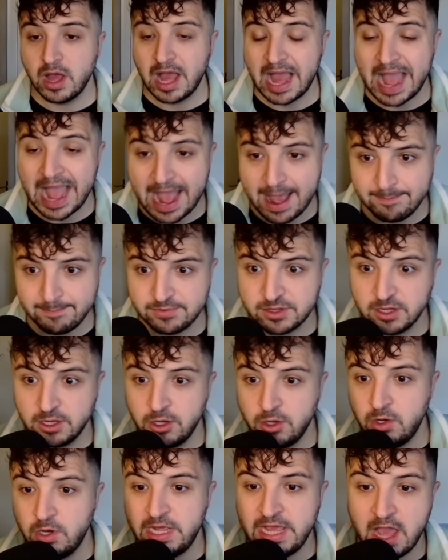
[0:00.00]

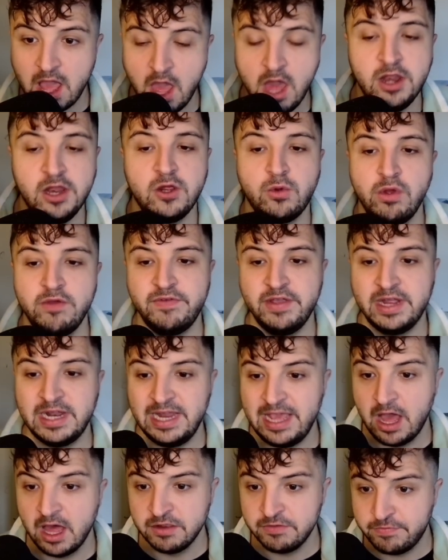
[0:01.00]
absolutely unequivocally
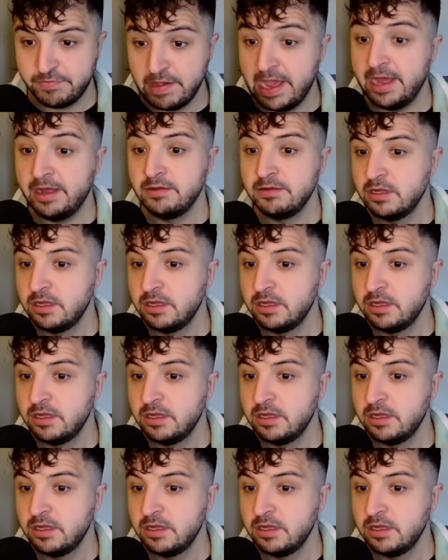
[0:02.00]
unfair,